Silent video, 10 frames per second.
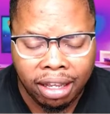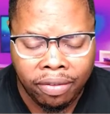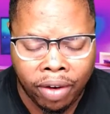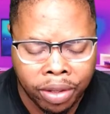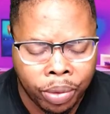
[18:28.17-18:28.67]

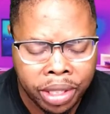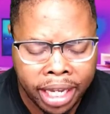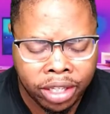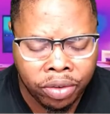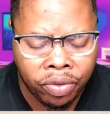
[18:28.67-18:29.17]
Father, we
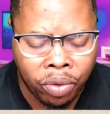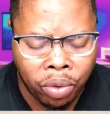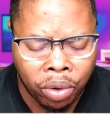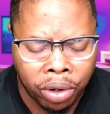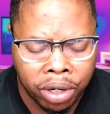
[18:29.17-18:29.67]
thank you
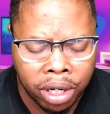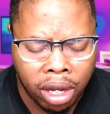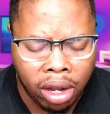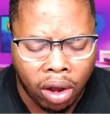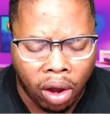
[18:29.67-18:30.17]
for
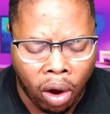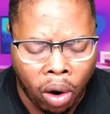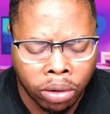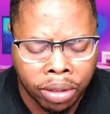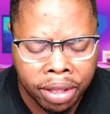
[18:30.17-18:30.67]

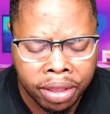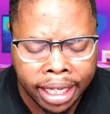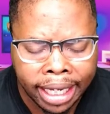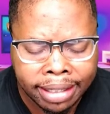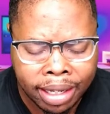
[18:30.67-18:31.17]
all of the
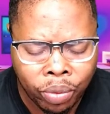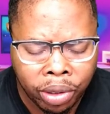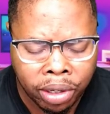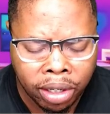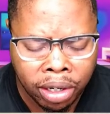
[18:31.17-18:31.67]
things that we're
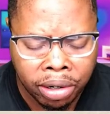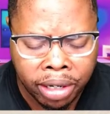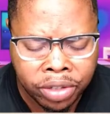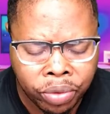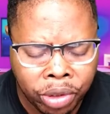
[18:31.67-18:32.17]
going to learn
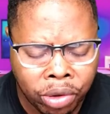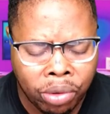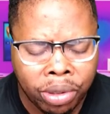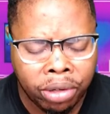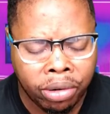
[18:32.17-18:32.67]
as we grow
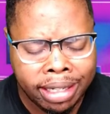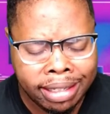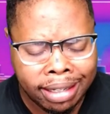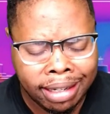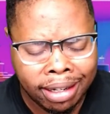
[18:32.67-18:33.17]
in the grace
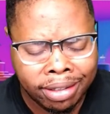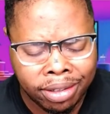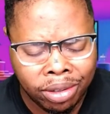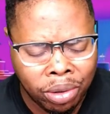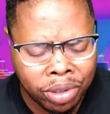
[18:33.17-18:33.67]
and the knowledge of
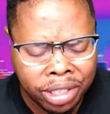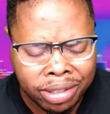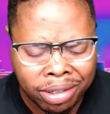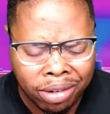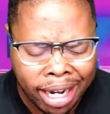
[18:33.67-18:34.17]
the Lord
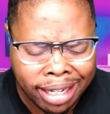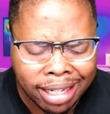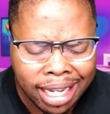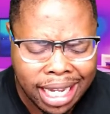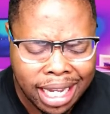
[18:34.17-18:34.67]
Jesus Christ.
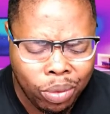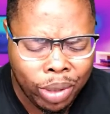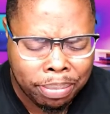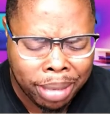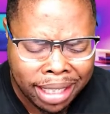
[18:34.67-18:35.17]
We
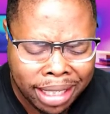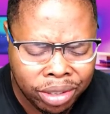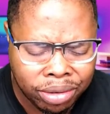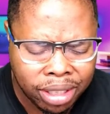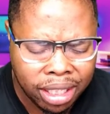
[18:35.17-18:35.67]
bless
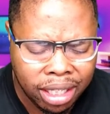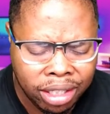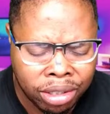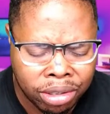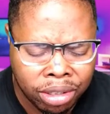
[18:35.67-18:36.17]
you.
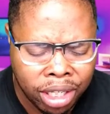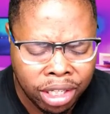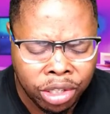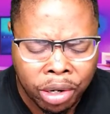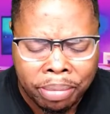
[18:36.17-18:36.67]
You're
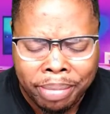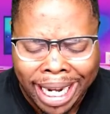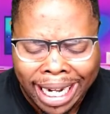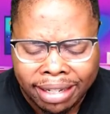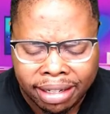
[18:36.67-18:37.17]
you're
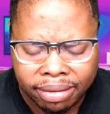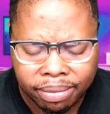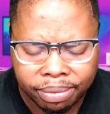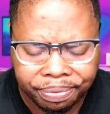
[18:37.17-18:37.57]
amazing.